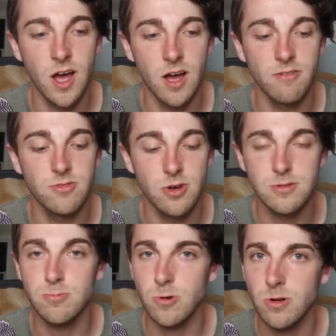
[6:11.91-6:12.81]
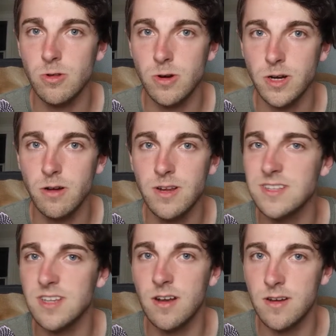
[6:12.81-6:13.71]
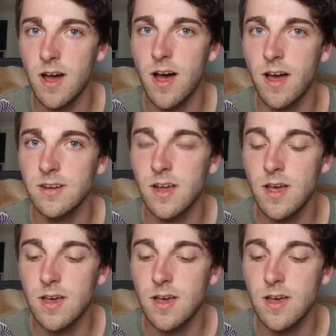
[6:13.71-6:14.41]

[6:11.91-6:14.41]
of those rural Oregonians and not